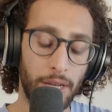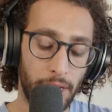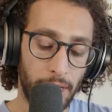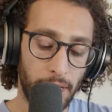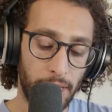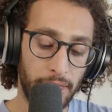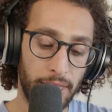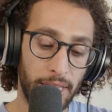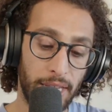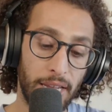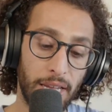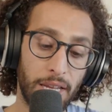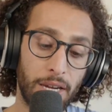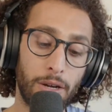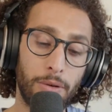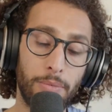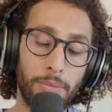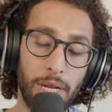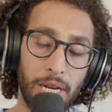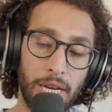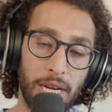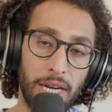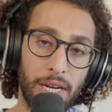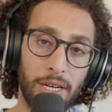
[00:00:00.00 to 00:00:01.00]
in the
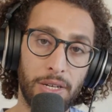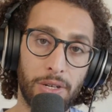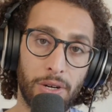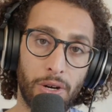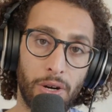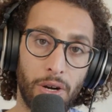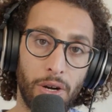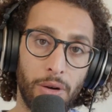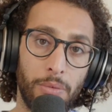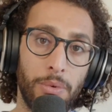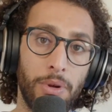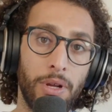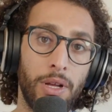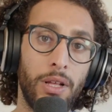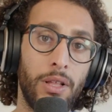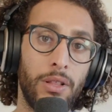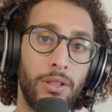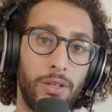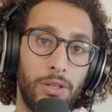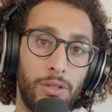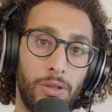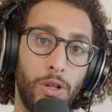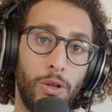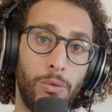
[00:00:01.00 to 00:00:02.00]
intermediate term,
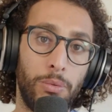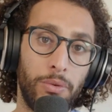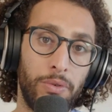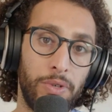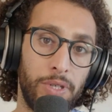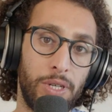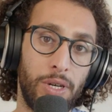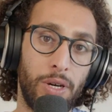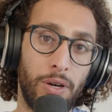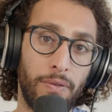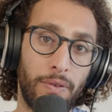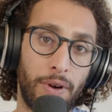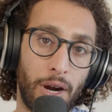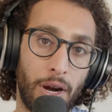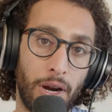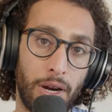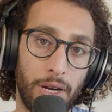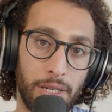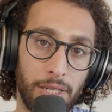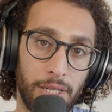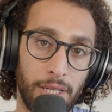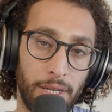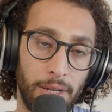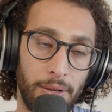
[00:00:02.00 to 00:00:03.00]
the global reserve
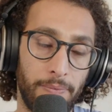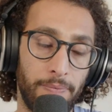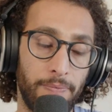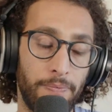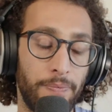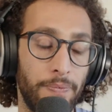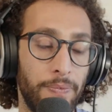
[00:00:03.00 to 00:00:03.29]
currency.